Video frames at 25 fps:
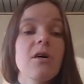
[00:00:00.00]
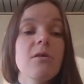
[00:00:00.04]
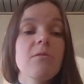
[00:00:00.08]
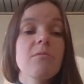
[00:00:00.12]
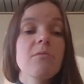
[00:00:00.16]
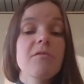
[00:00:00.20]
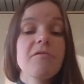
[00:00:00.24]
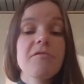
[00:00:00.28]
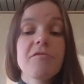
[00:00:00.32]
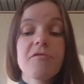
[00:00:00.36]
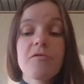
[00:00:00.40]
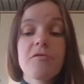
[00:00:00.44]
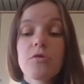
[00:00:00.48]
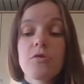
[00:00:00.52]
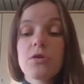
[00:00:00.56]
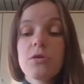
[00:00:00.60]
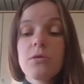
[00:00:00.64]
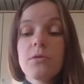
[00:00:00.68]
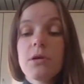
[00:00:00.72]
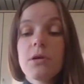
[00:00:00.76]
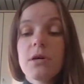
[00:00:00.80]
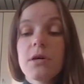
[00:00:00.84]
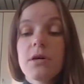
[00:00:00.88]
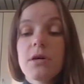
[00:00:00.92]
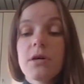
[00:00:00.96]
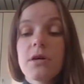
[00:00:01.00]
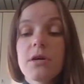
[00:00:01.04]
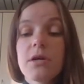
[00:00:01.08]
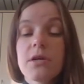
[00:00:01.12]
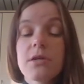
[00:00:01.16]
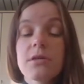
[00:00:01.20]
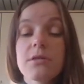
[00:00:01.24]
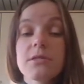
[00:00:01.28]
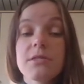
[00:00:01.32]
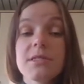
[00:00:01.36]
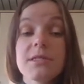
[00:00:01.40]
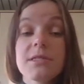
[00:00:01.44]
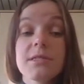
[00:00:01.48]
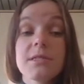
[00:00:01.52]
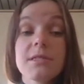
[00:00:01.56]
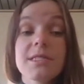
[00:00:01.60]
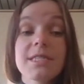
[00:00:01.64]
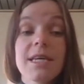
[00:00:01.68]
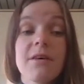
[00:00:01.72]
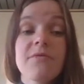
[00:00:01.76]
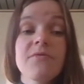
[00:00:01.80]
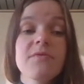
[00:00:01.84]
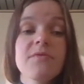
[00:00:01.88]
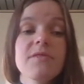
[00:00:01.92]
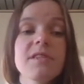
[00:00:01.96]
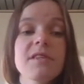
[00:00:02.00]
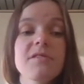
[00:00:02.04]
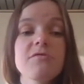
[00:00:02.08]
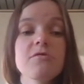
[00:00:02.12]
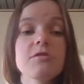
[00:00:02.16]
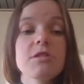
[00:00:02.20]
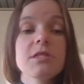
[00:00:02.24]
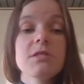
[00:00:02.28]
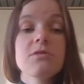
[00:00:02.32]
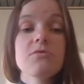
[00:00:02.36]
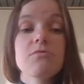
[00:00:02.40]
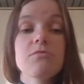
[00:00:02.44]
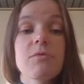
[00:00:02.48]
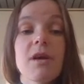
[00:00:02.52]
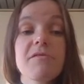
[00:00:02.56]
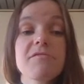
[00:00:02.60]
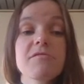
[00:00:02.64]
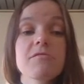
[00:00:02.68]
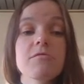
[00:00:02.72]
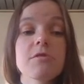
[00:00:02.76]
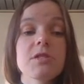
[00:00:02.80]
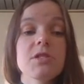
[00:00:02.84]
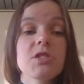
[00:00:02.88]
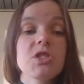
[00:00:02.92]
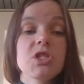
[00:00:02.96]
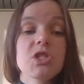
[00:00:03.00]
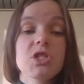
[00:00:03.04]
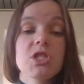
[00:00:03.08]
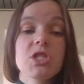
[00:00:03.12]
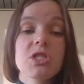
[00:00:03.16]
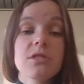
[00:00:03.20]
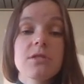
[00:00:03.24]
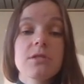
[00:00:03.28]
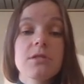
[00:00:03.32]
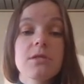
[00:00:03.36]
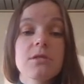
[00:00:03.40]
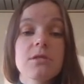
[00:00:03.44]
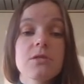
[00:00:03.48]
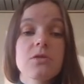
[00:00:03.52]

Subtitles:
for 10 different reference genes.